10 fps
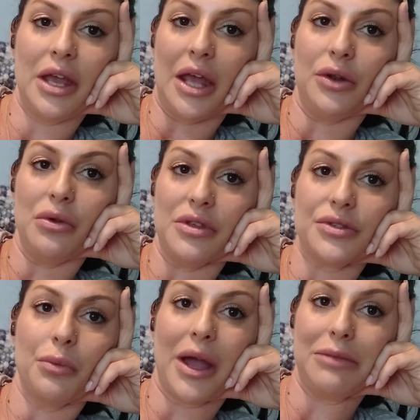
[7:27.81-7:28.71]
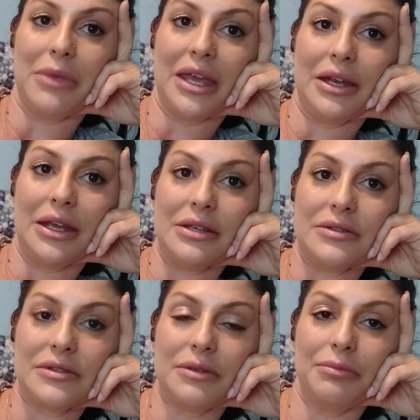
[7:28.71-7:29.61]
and who this white man
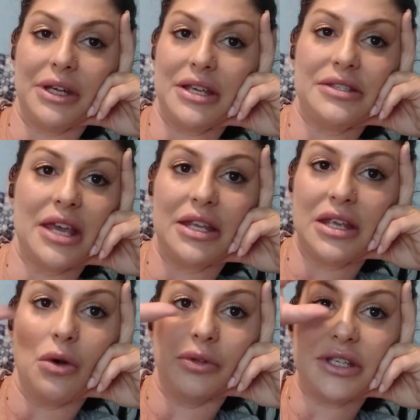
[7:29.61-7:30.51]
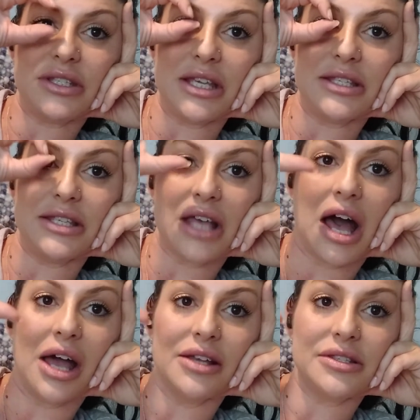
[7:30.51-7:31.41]
is. But he said he only sees his
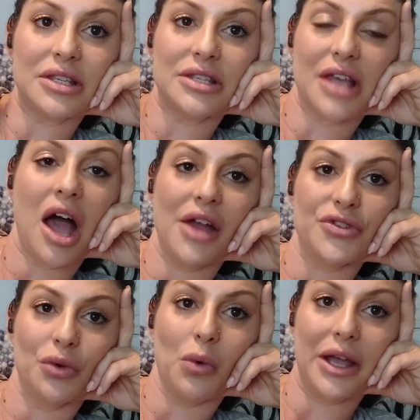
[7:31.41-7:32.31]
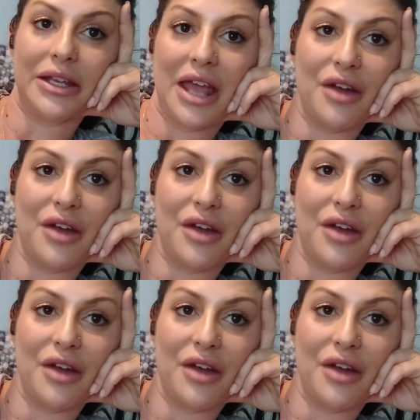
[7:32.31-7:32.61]
eyes. His eyes are white.